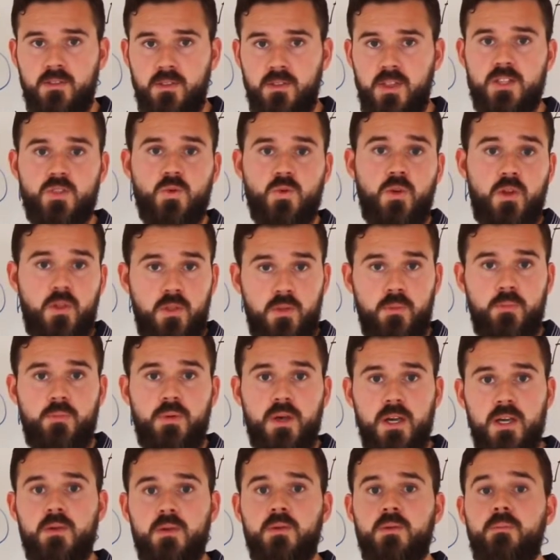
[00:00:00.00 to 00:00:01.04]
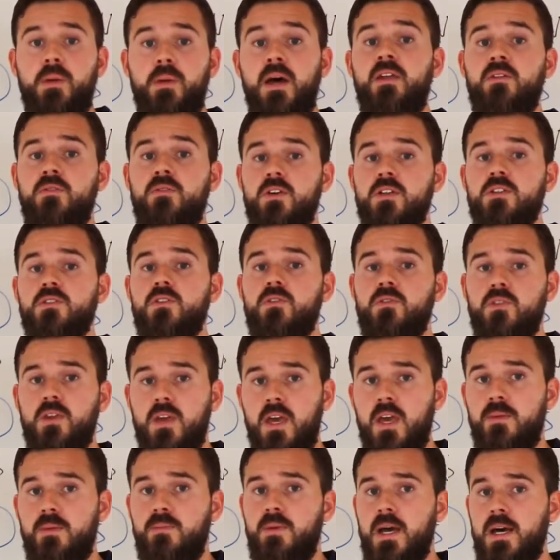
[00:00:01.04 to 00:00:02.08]
That's one of the big benefits of the
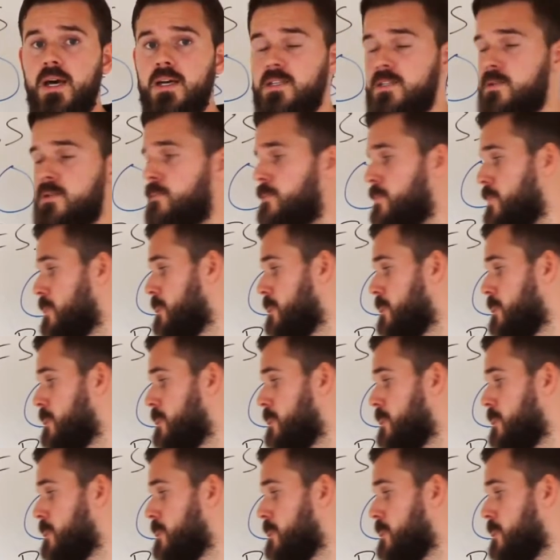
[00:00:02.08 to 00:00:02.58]
KPIs.